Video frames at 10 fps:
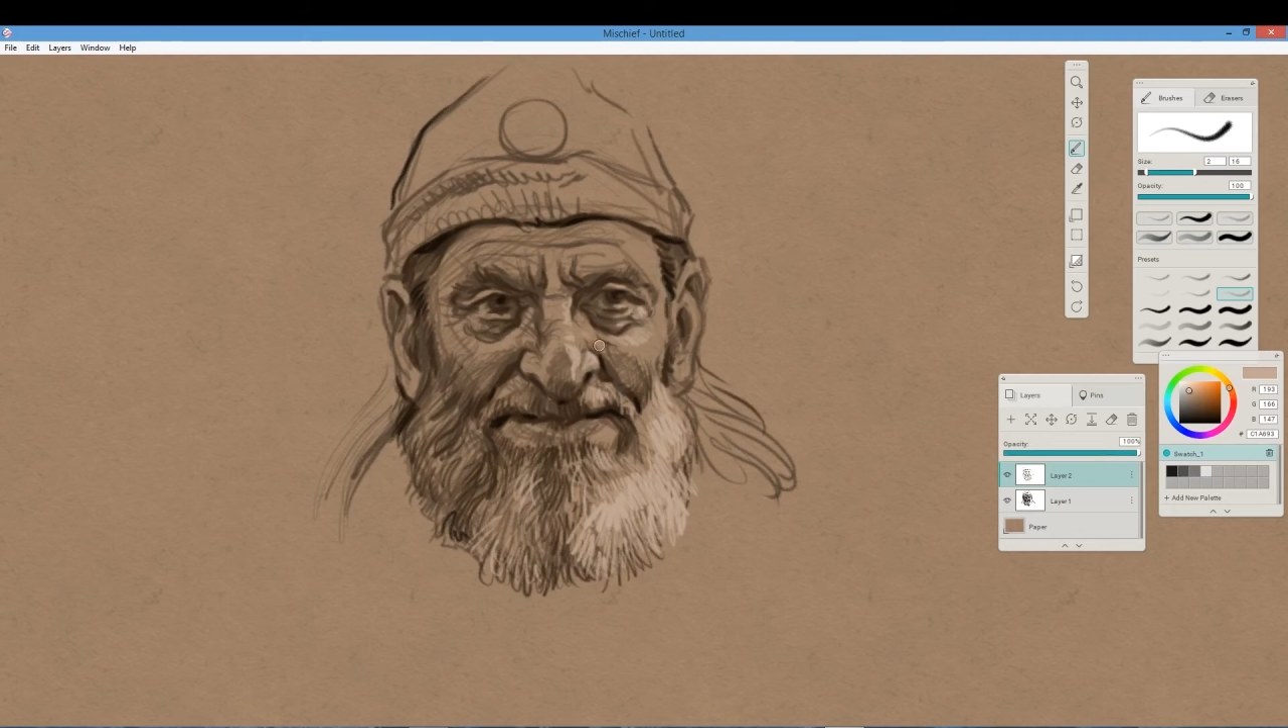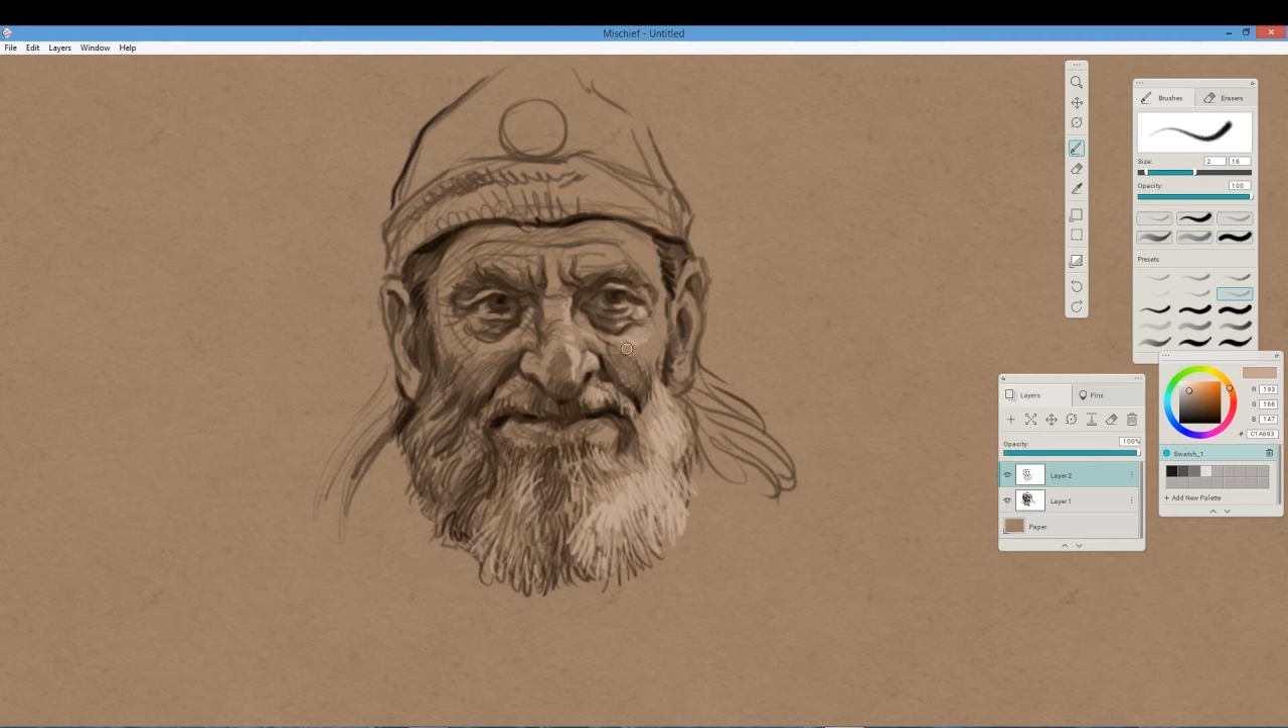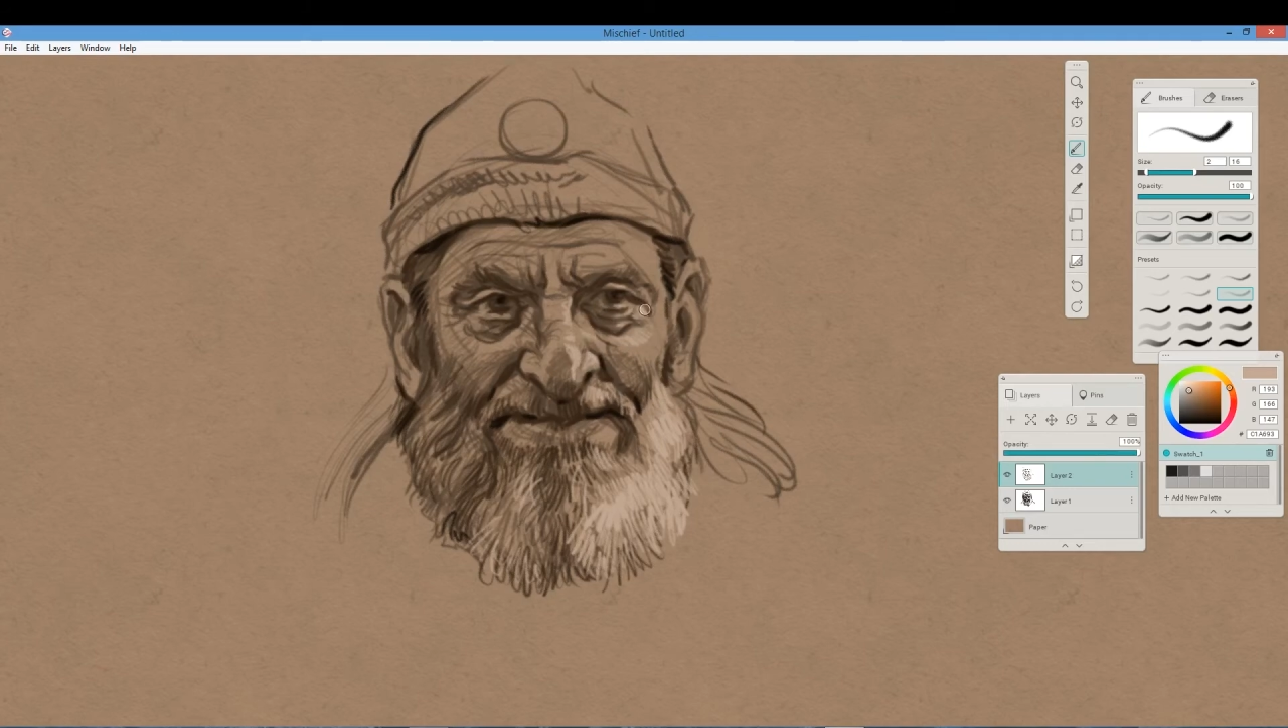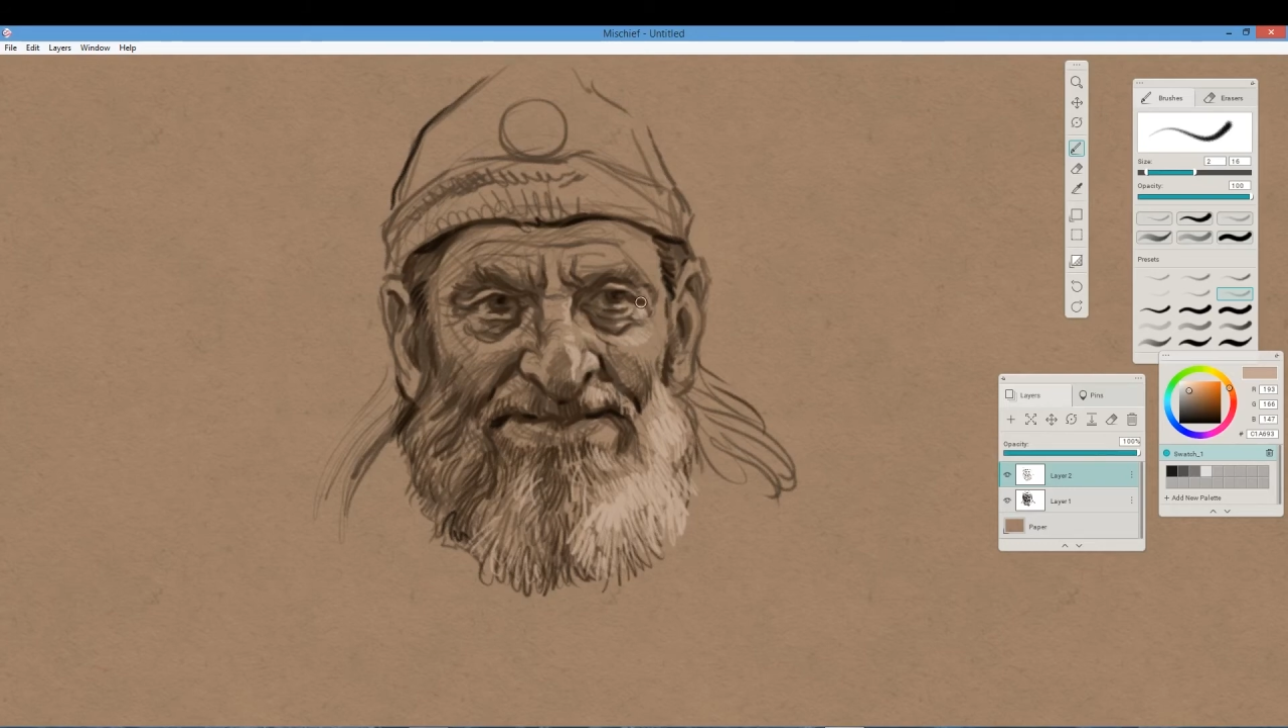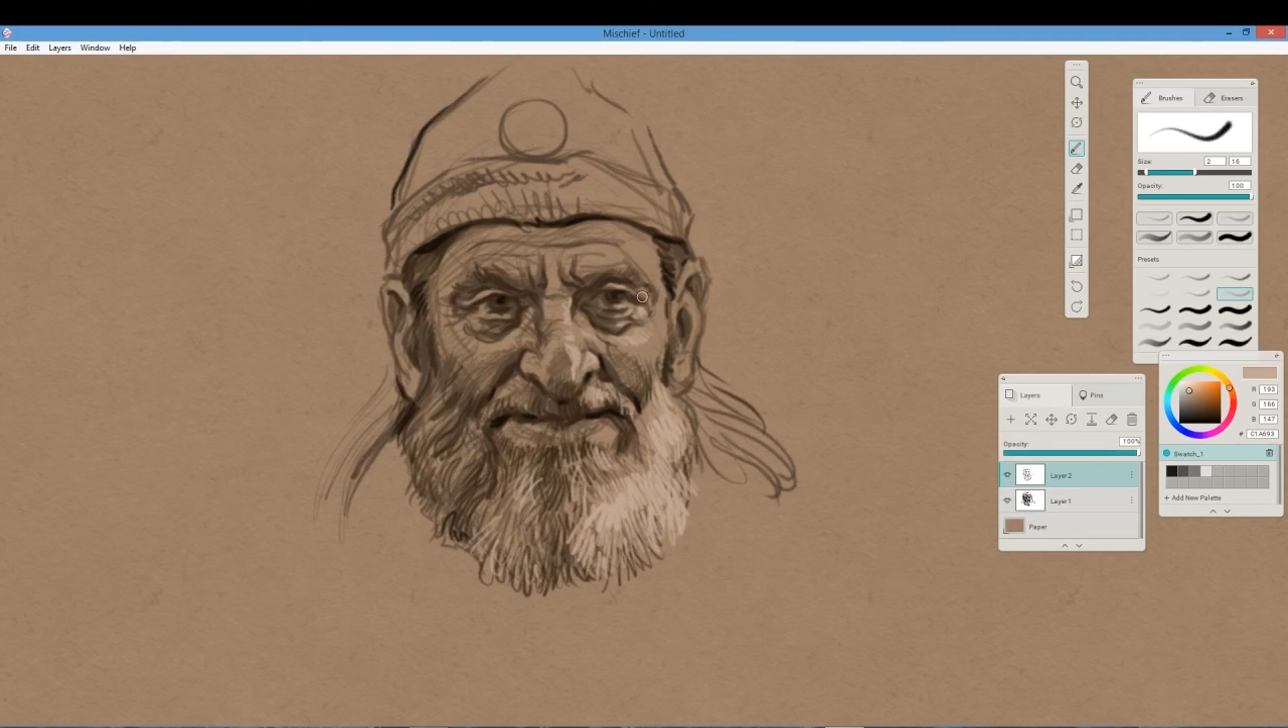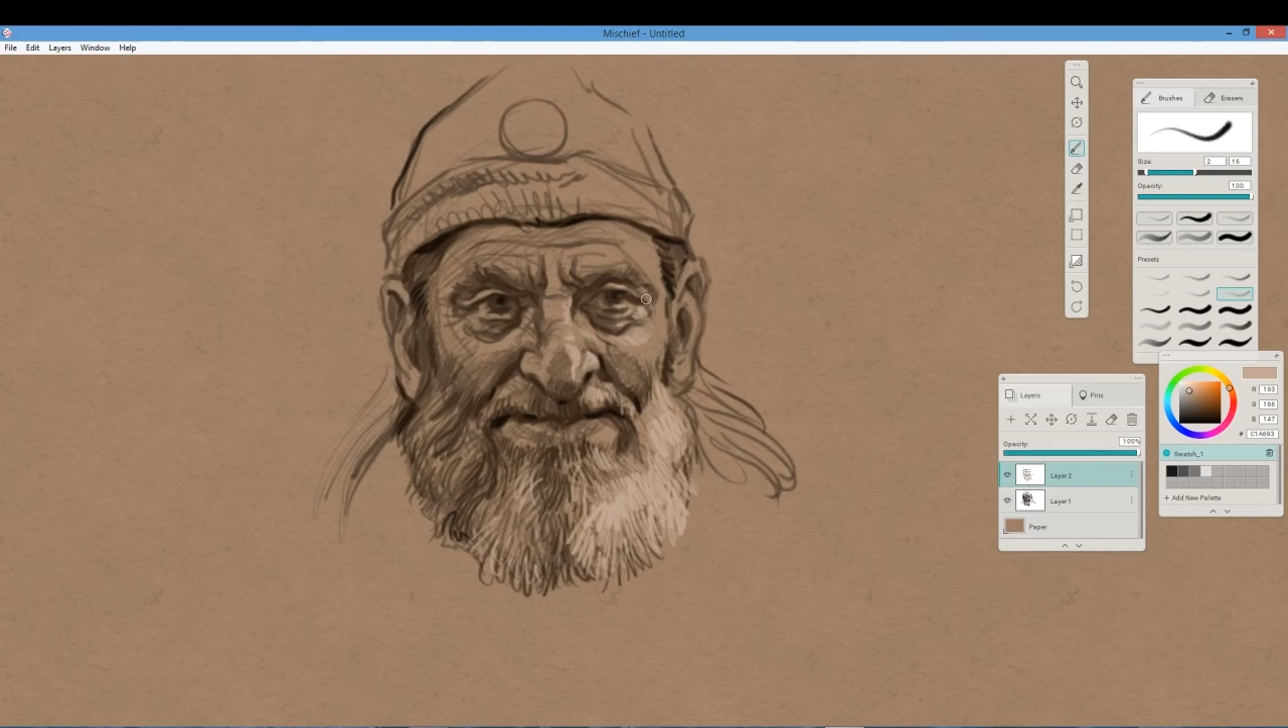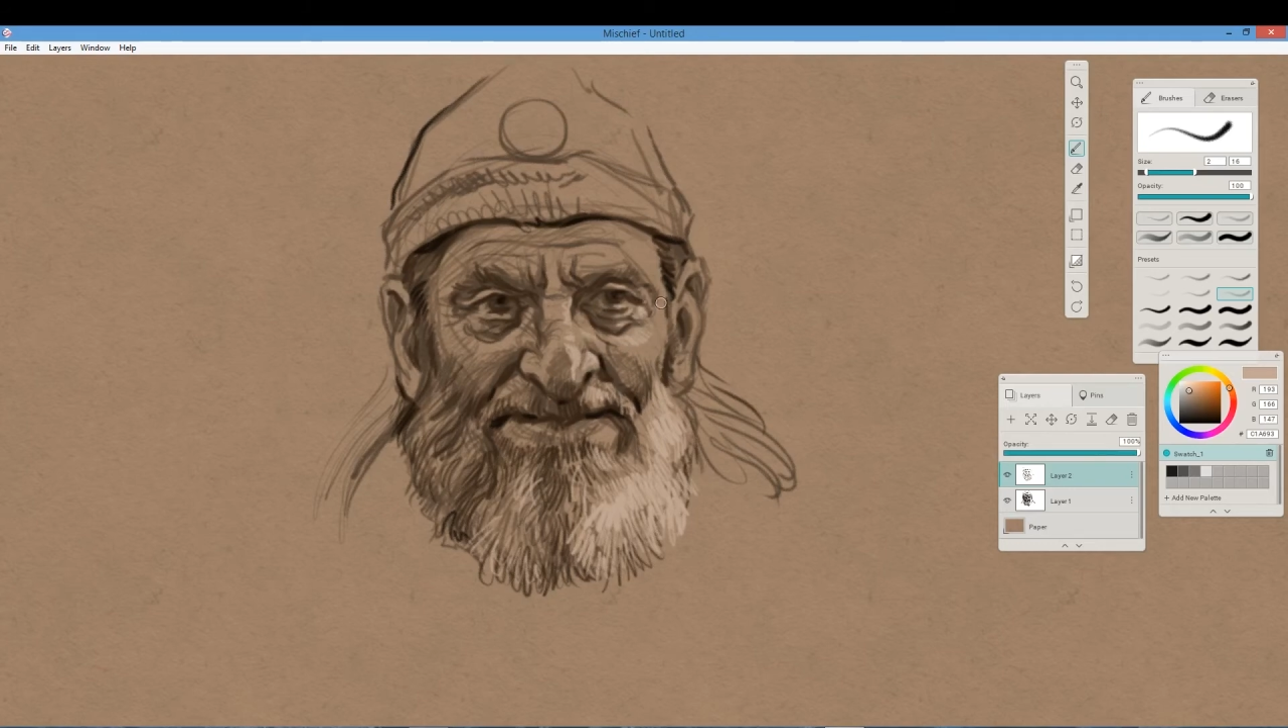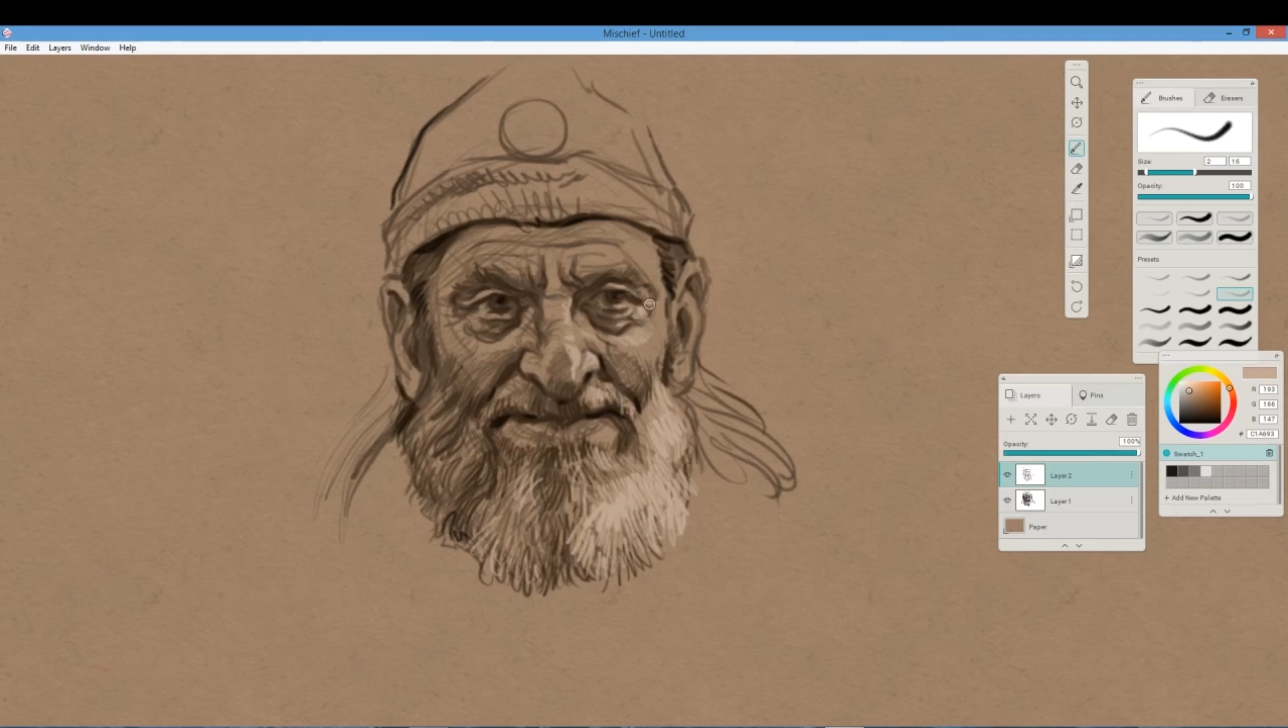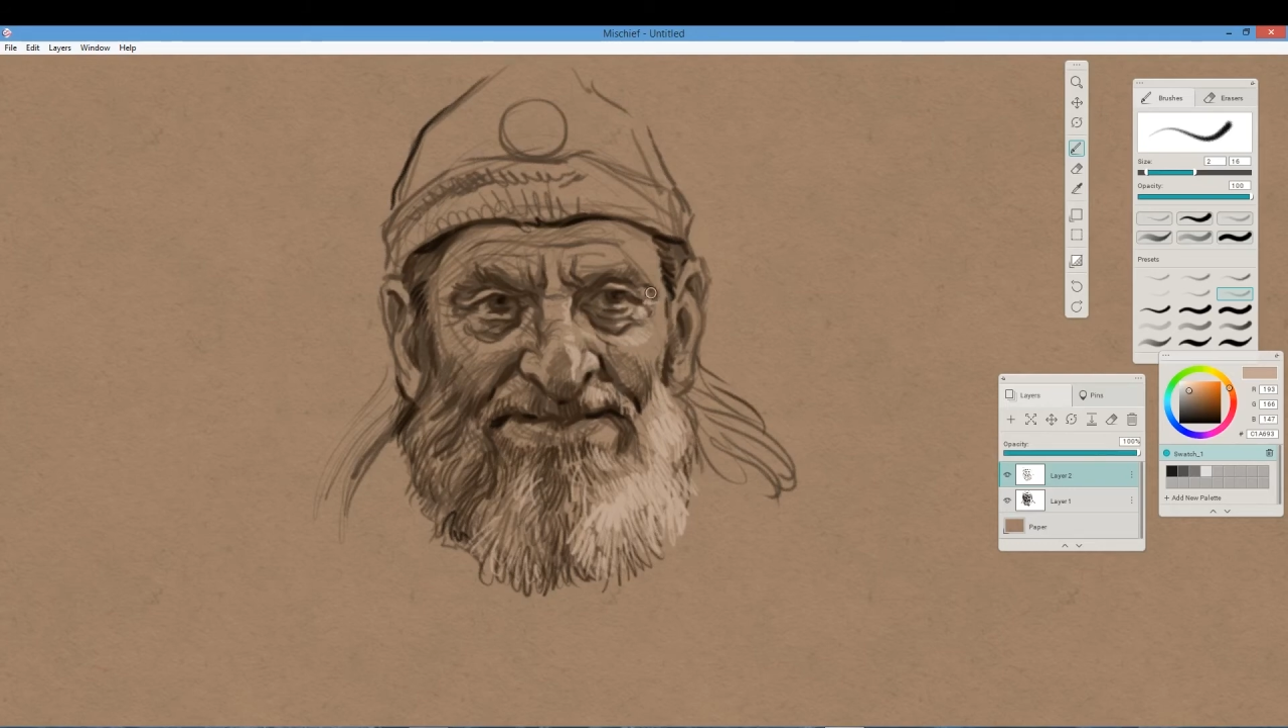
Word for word: how the brush